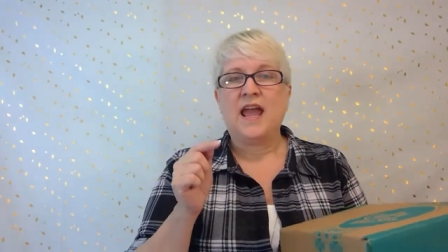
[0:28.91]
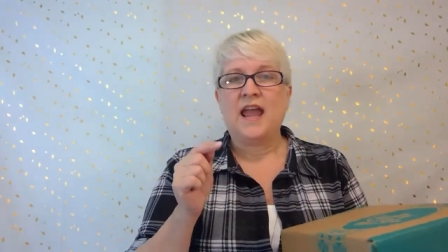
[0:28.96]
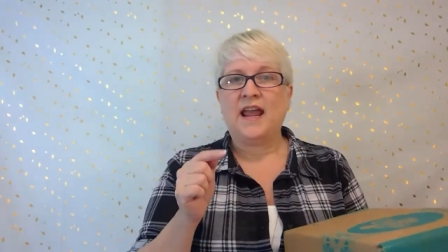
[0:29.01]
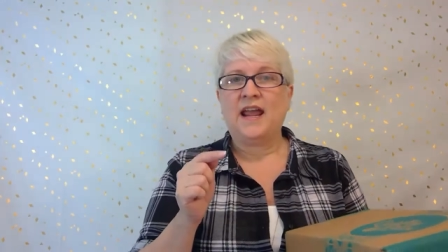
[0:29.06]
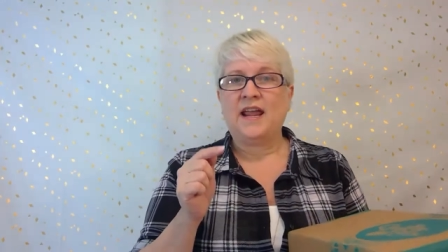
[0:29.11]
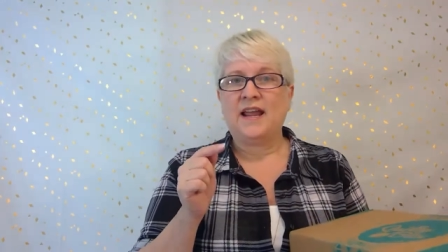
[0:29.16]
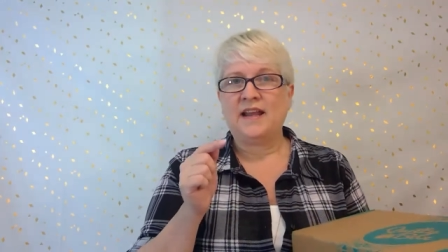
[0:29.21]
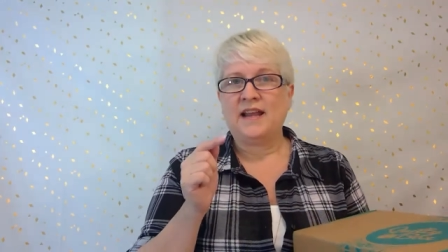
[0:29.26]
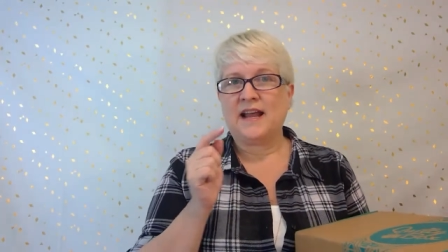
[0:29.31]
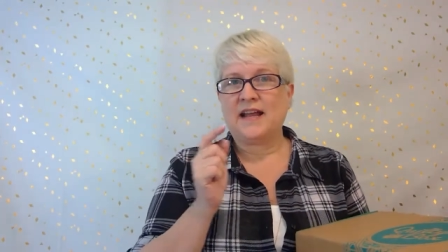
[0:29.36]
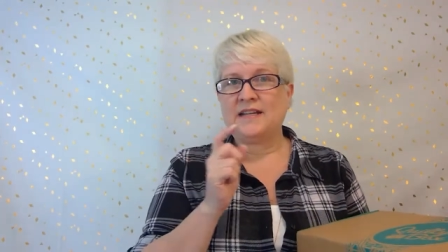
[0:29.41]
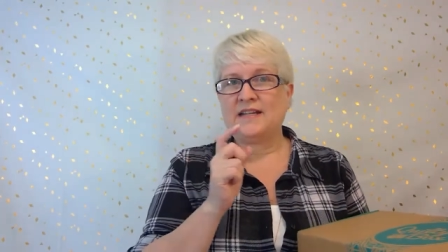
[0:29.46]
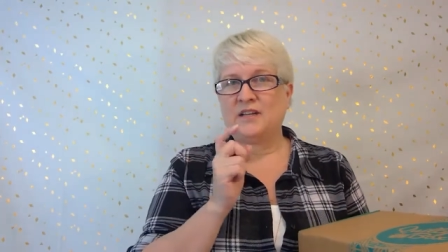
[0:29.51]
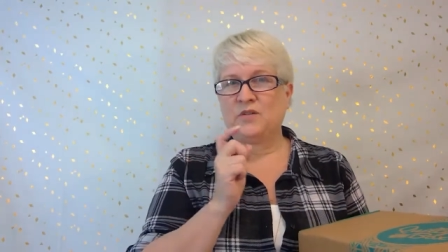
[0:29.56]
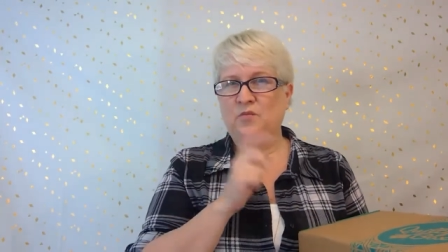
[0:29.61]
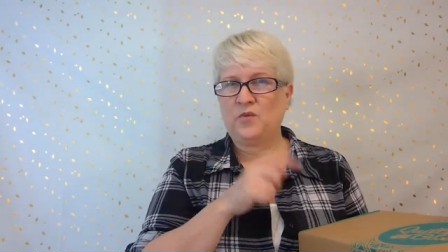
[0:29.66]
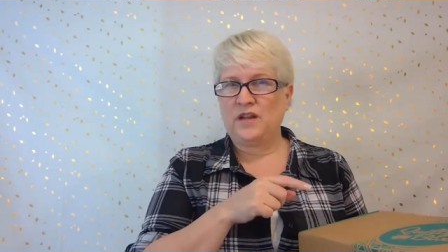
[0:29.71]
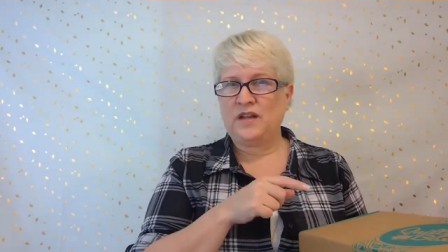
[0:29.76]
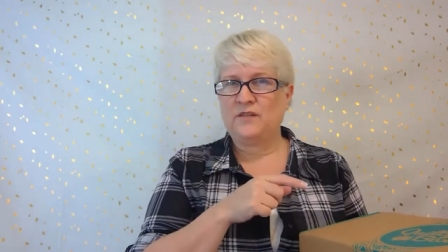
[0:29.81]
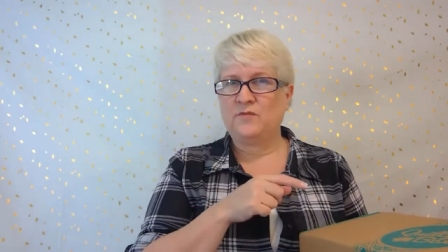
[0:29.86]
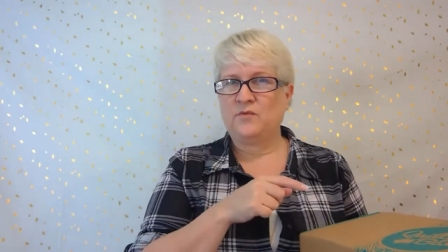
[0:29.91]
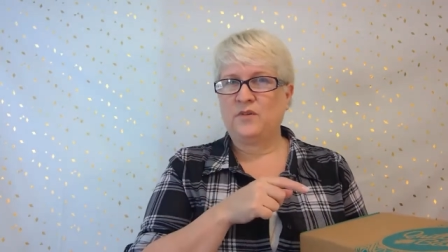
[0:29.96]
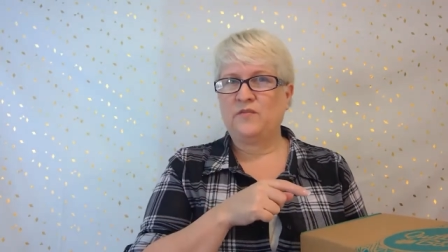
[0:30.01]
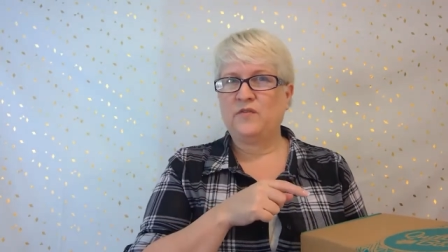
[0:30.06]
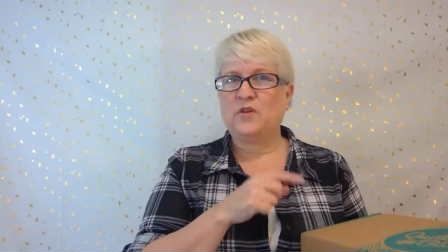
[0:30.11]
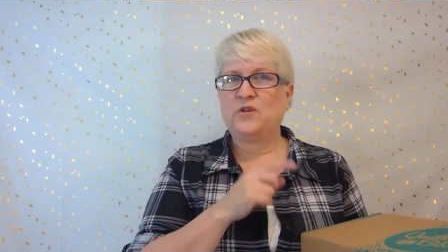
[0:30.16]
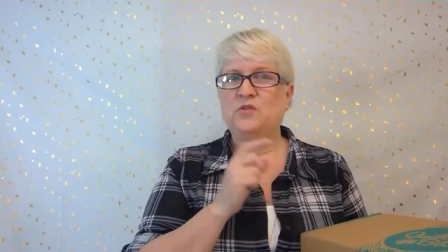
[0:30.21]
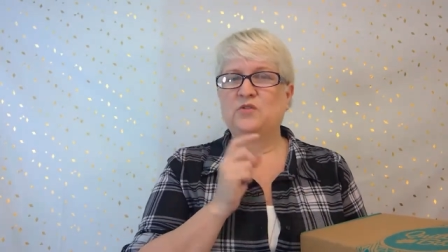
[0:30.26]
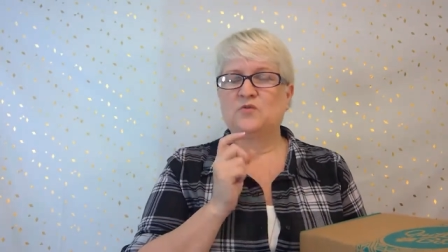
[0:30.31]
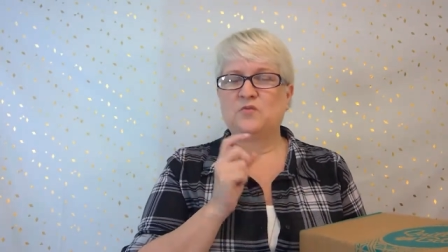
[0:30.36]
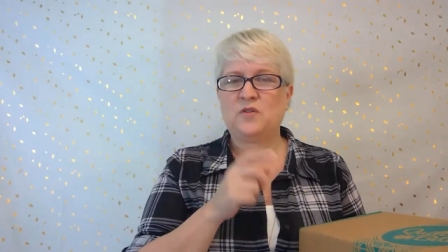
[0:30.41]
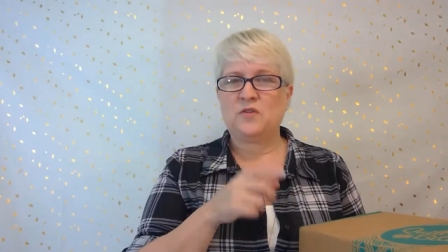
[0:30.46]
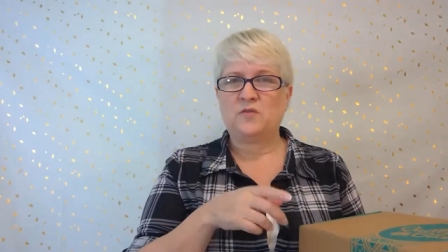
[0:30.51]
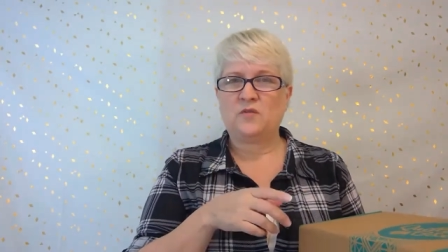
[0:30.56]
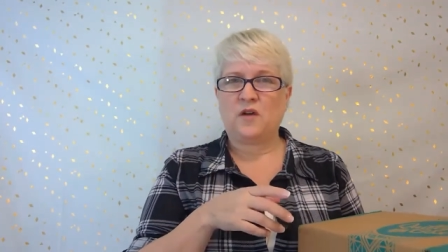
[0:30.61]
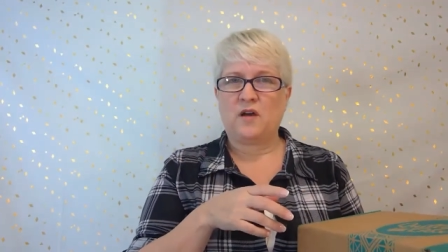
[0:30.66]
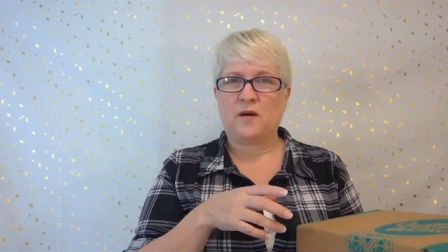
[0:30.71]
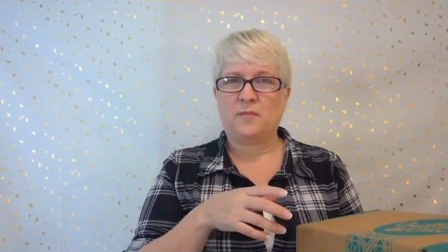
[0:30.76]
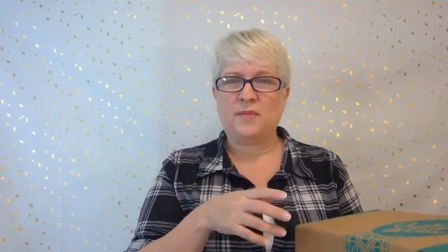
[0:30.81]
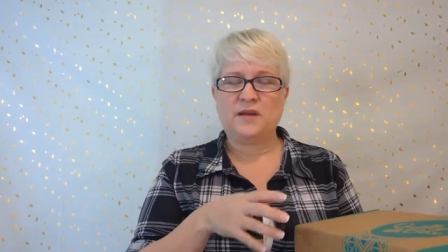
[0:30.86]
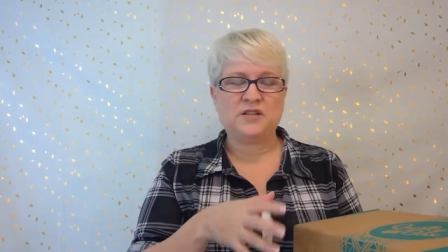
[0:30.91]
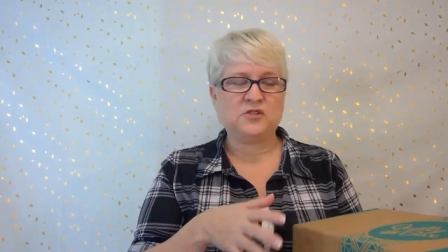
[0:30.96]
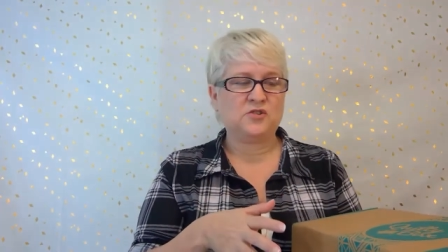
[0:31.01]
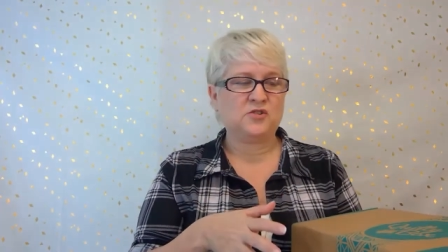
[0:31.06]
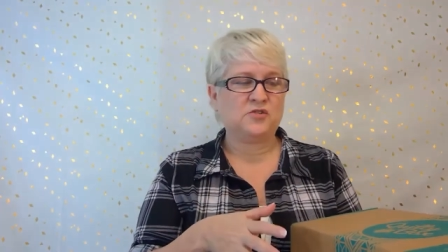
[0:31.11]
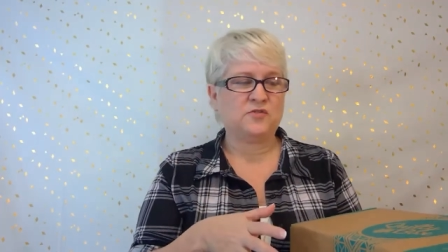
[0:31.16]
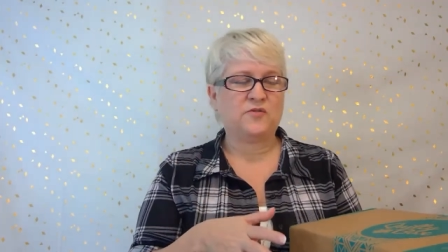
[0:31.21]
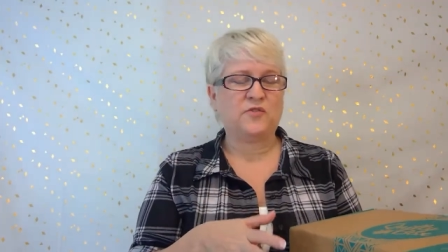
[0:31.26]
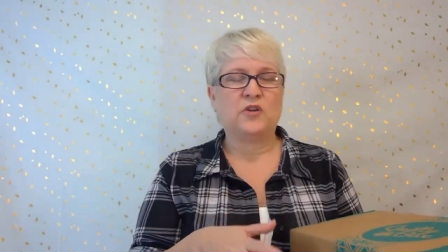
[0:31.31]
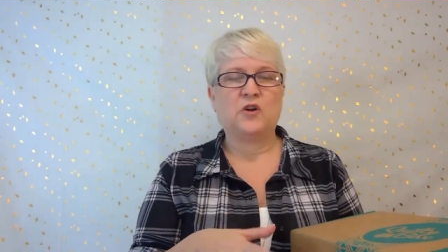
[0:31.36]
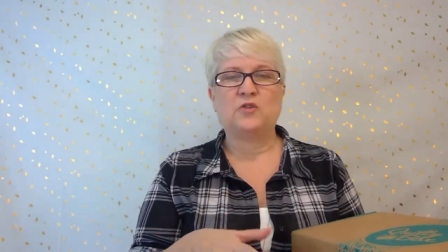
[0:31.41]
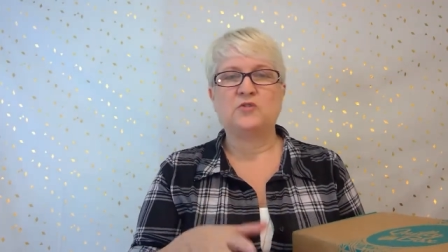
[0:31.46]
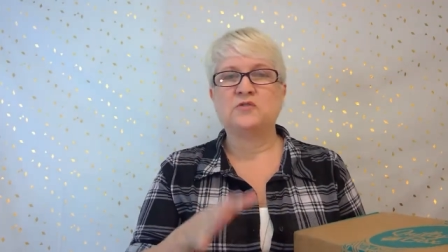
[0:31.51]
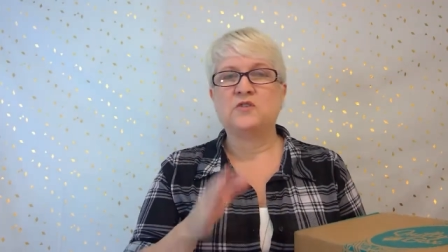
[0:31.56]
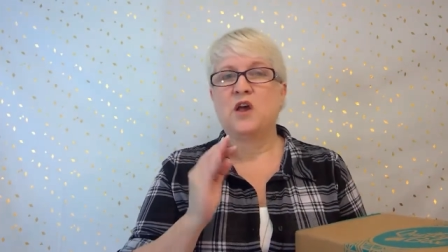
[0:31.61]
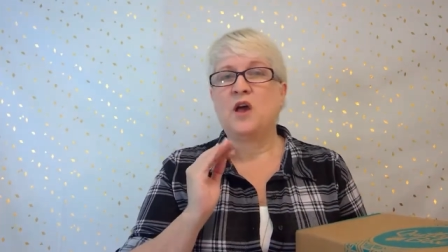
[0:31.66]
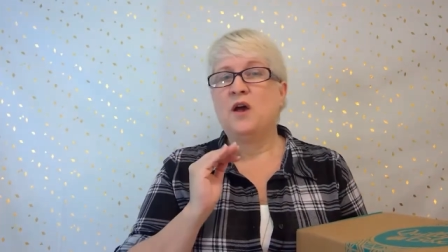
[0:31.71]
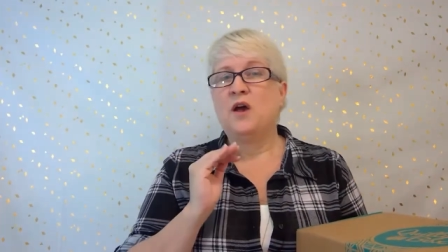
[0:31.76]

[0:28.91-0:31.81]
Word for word: and I did written reviews with uh, pictures for those.